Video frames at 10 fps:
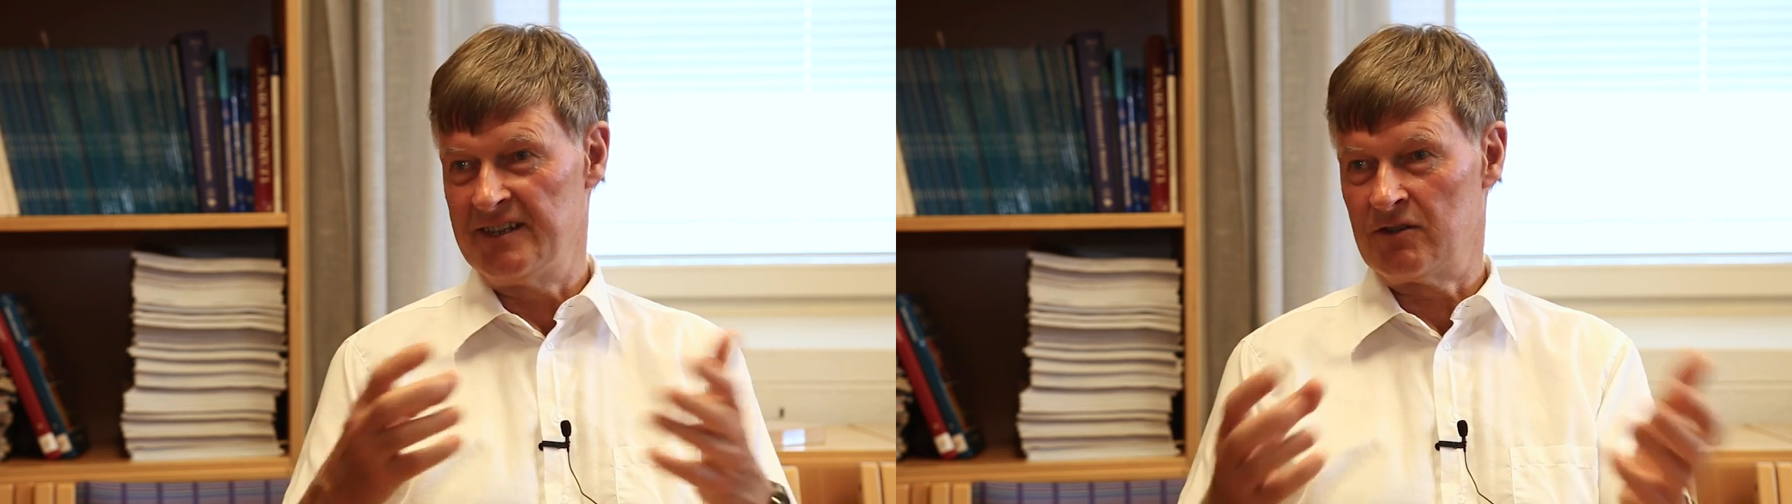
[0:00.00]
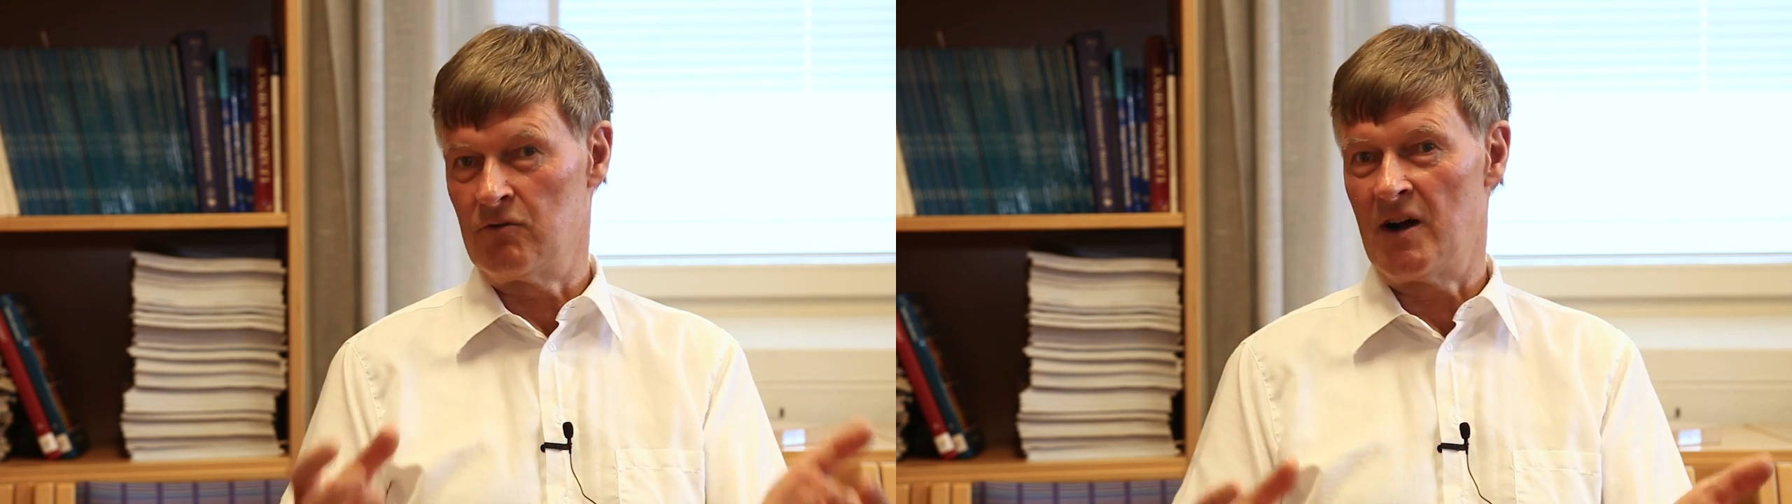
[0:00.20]

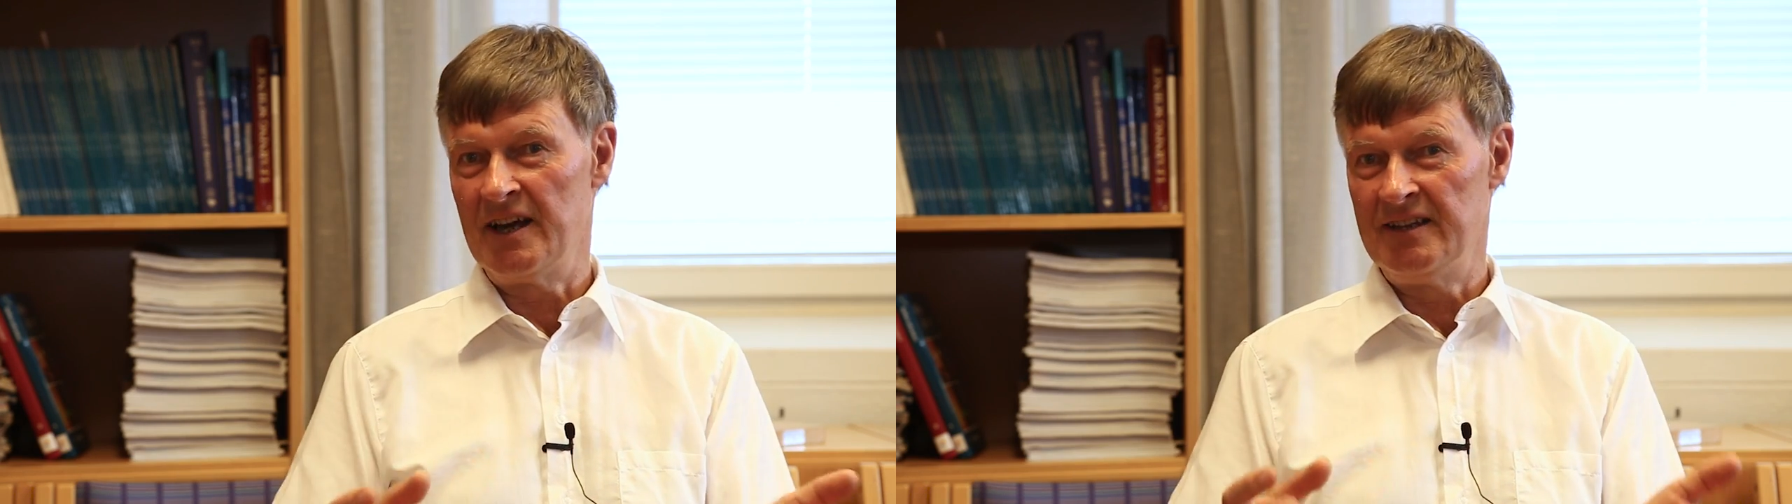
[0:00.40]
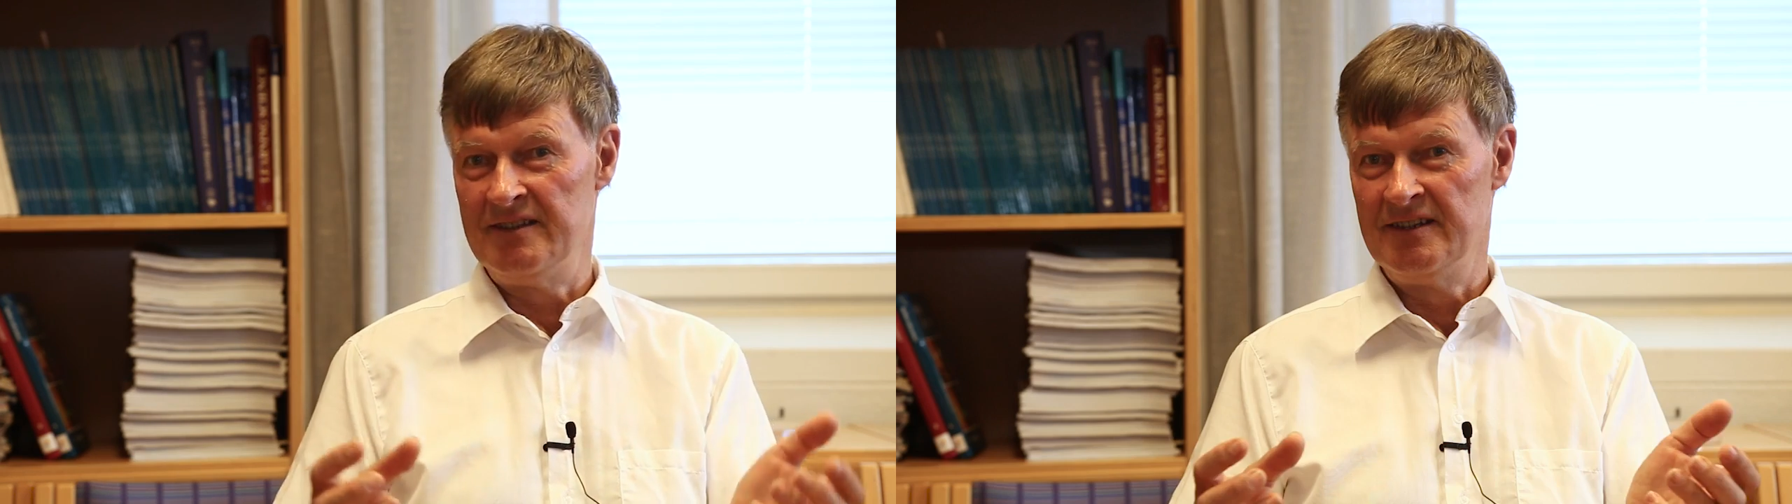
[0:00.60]
It's
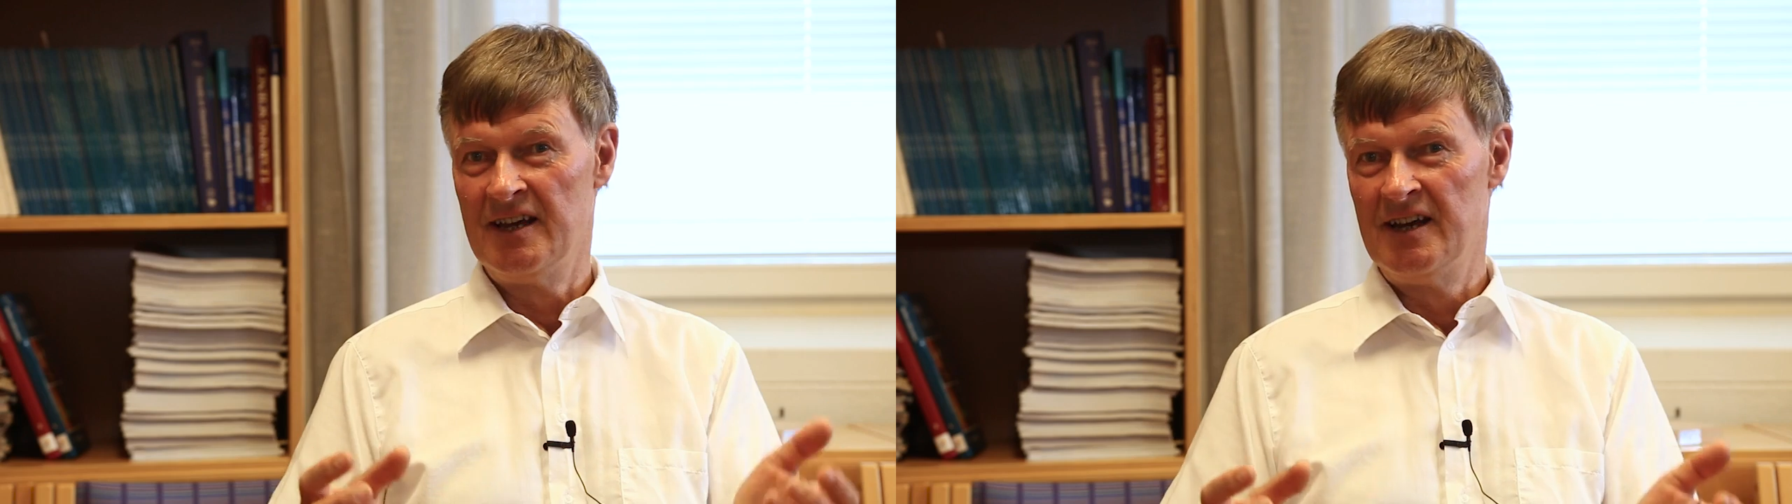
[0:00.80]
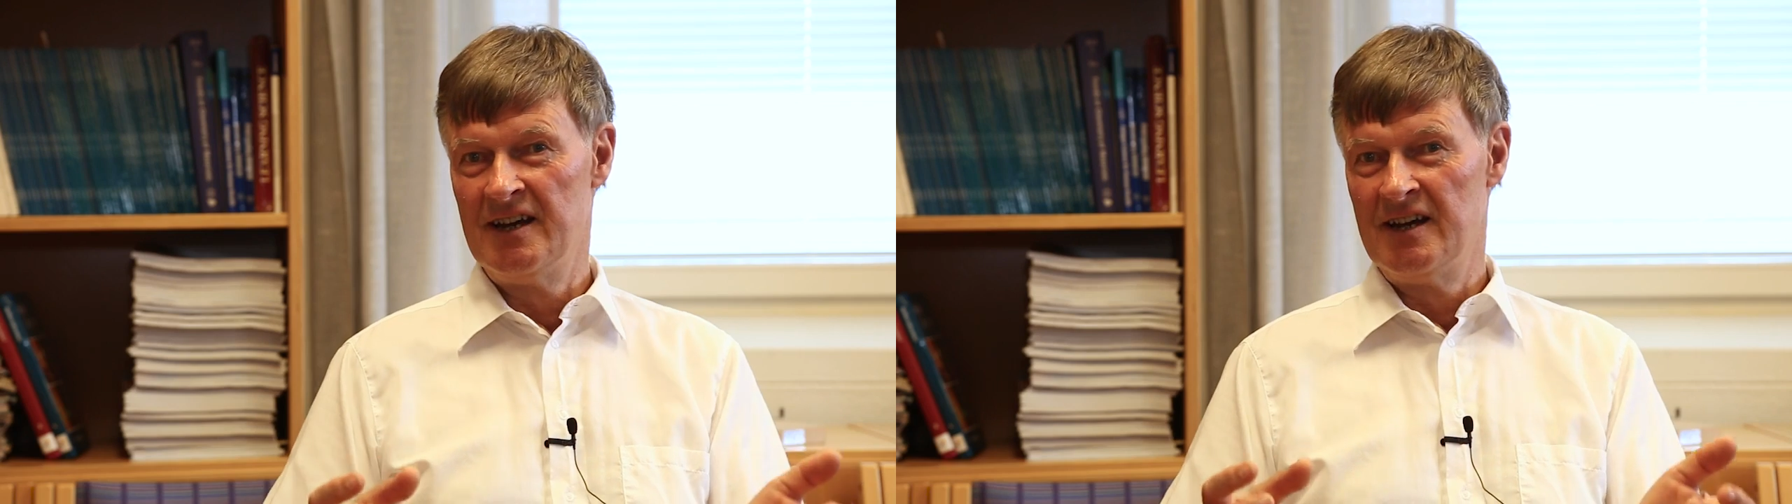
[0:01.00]
quite
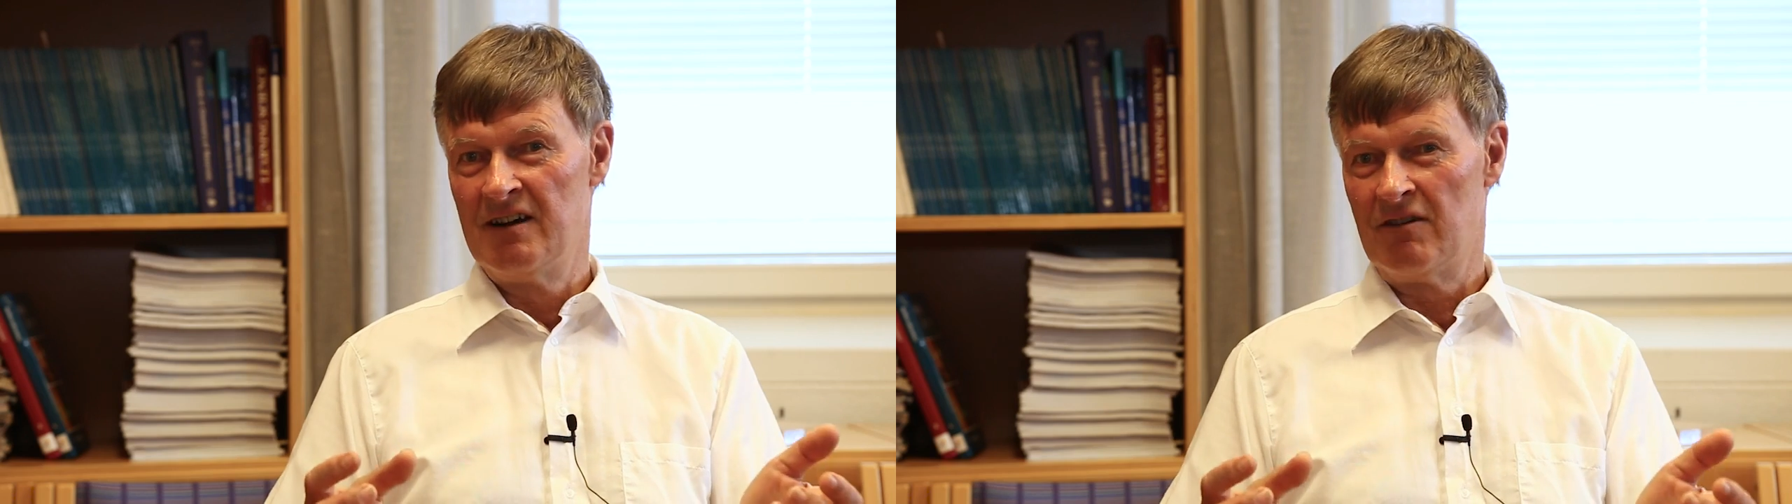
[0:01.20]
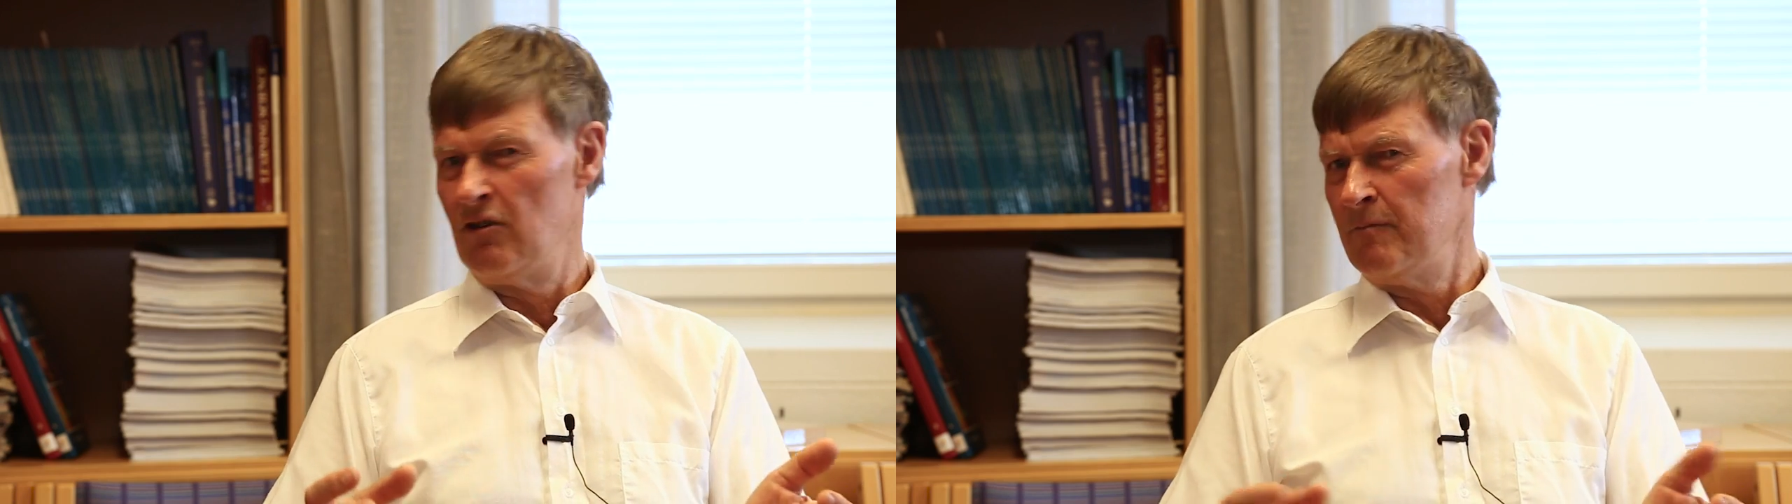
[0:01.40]

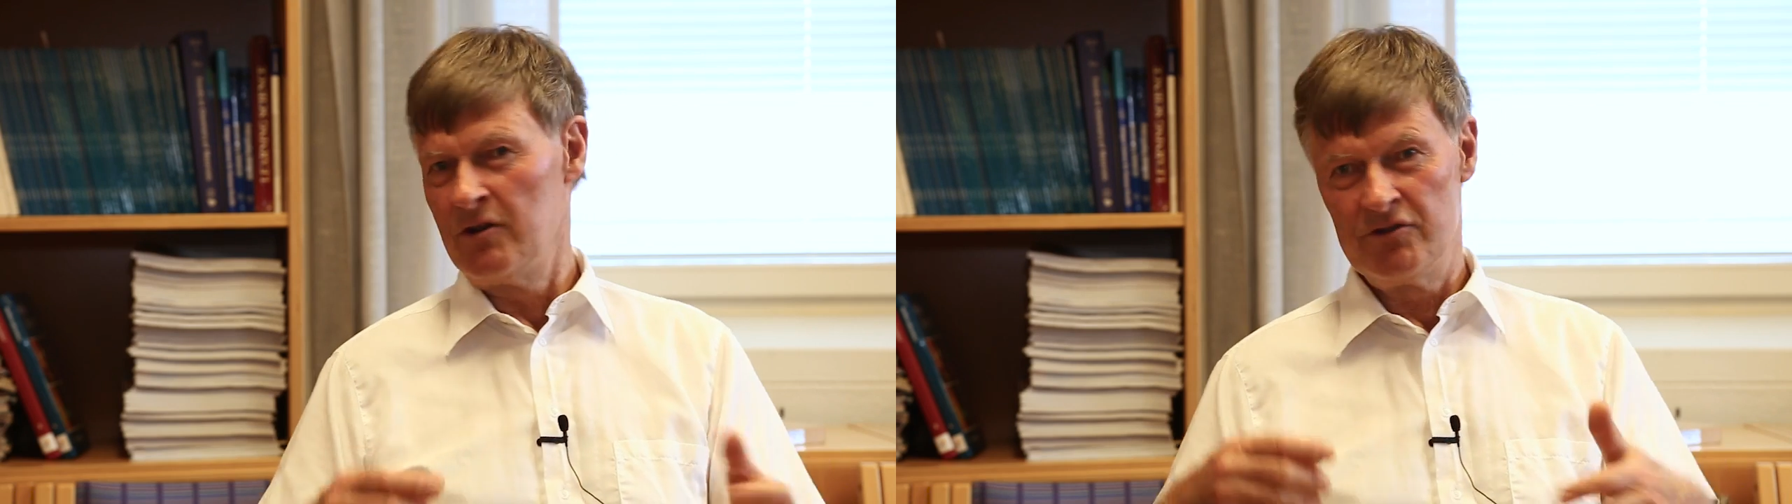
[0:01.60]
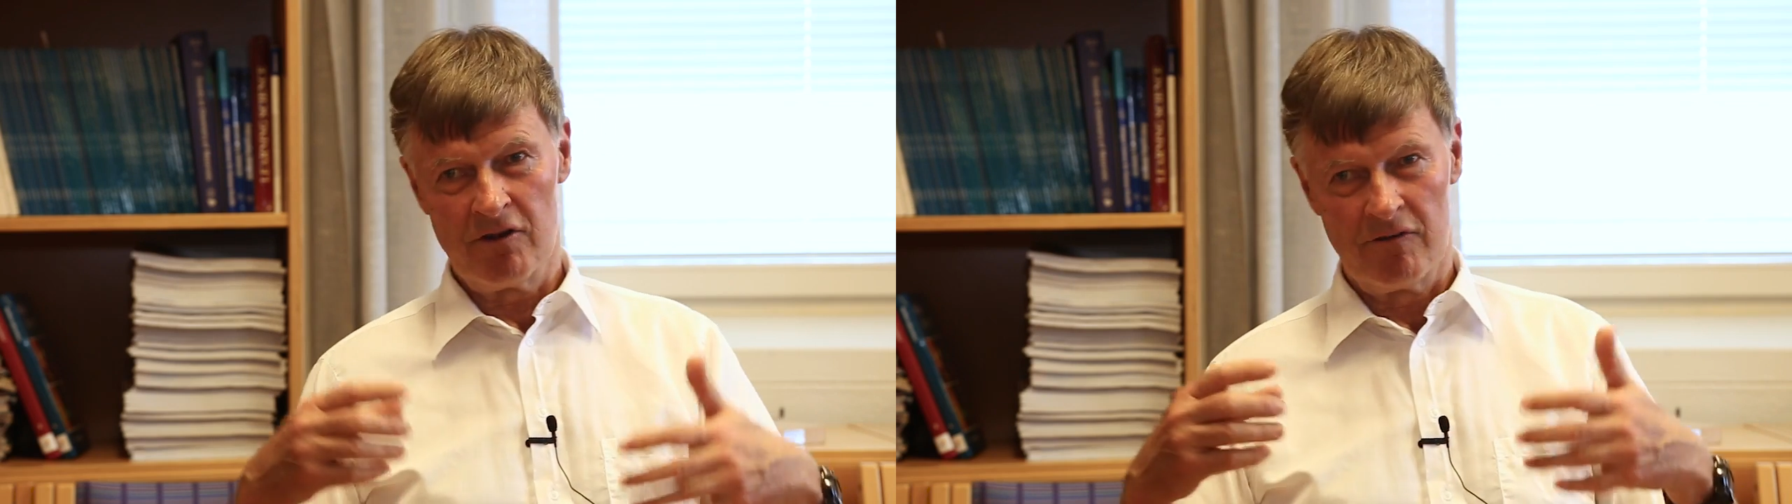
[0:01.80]

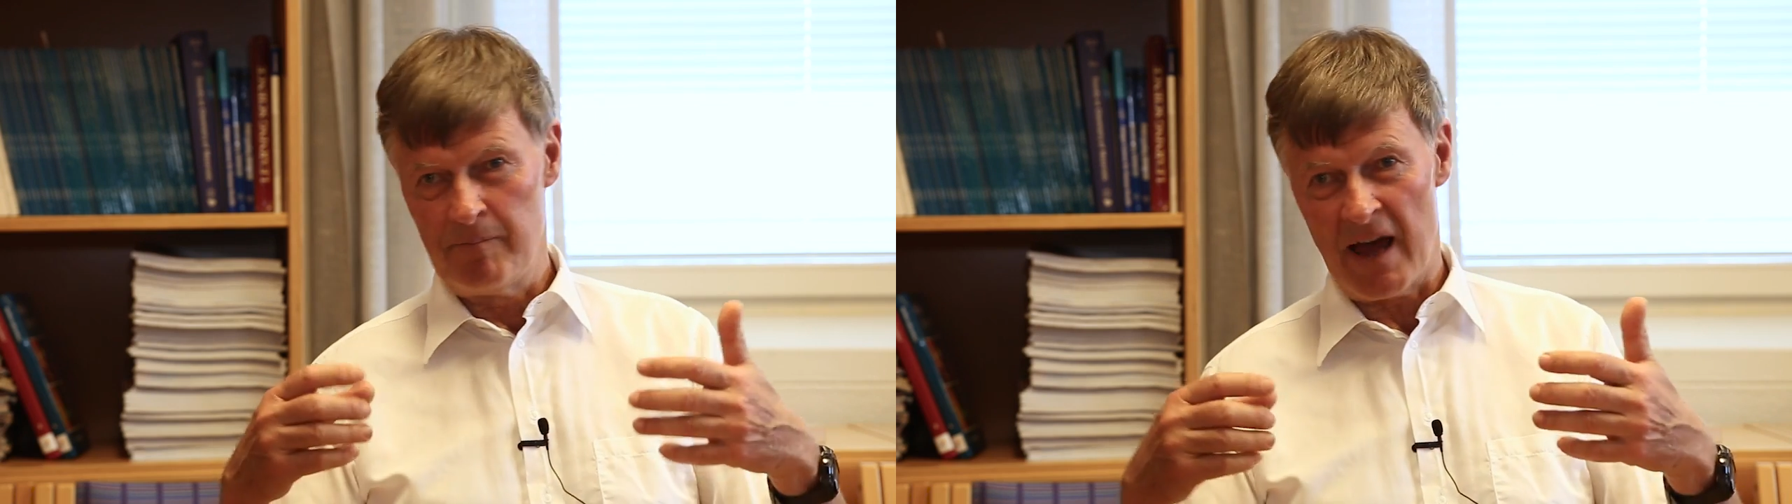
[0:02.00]
almost of